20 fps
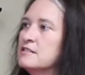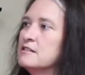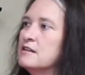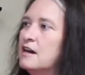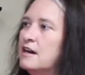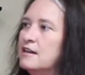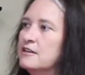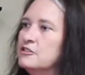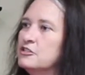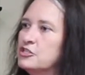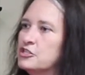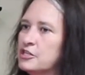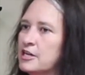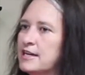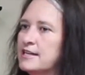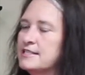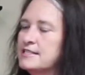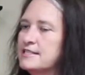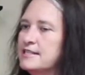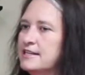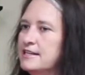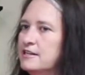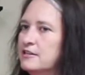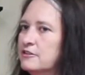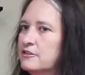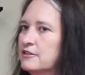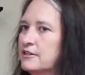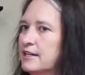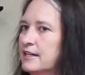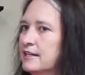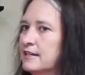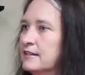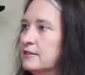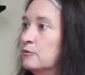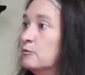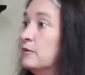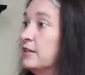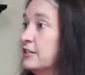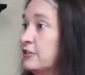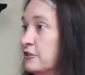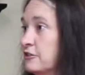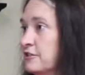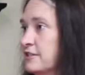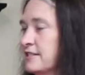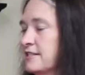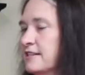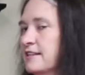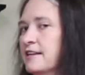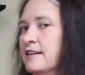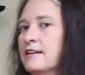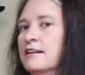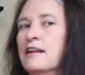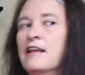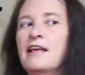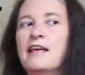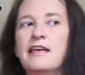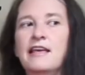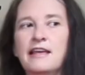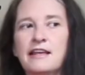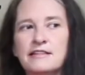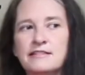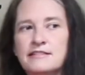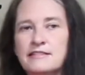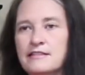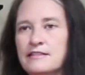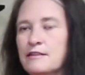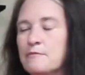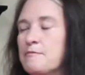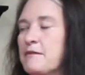not just here in Richardson, it's the